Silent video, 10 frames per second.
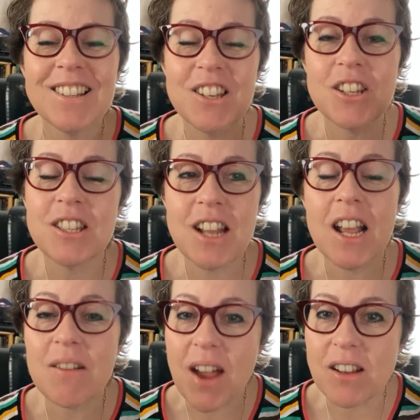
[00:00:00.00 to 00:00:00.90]
just
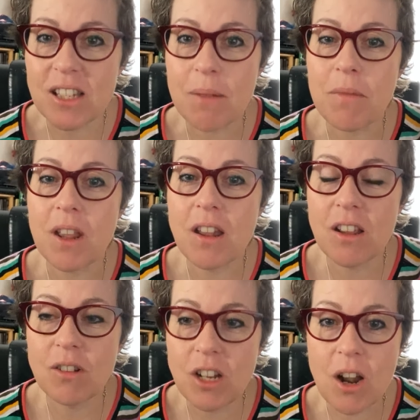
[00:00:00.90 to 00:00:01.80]
think about something
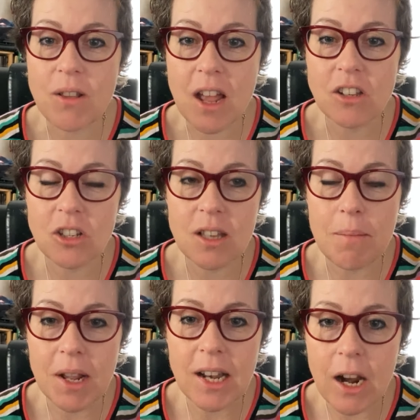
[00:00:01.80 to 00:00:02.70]
that, that's just
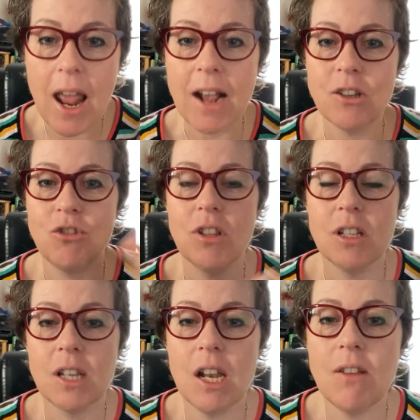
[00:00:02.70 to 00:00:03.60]
something a little extra
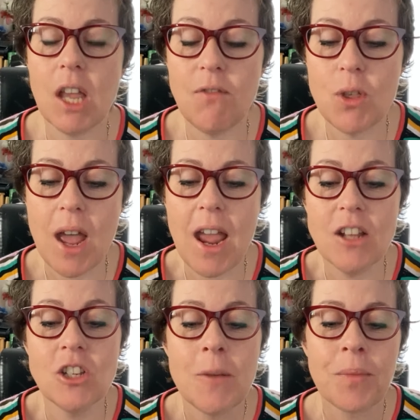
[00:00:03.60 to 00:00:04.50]
that's going to give you that
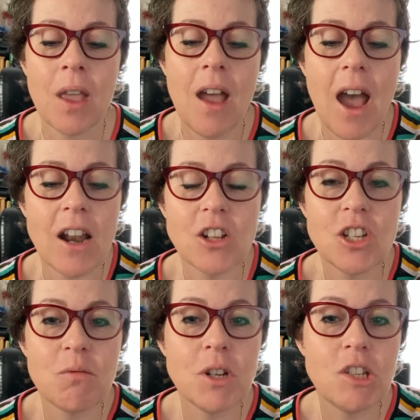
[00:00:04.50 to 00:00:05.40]
edge. And I
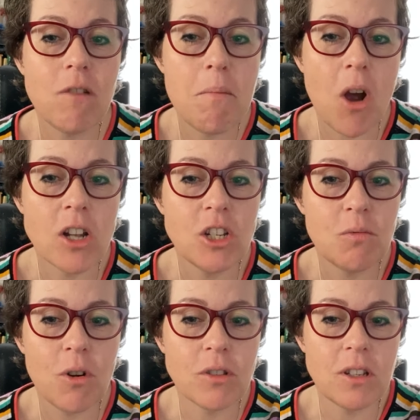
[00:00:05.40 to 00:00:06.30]
just wanted to remind
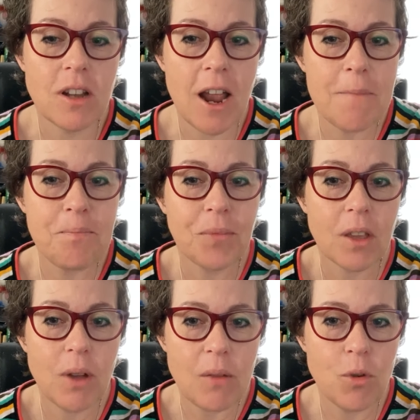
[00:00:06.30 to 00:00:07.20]
you
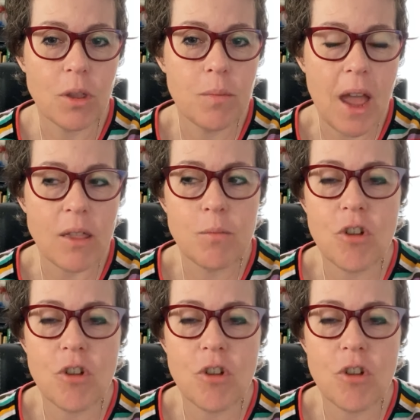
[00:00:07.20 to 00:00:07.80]
how the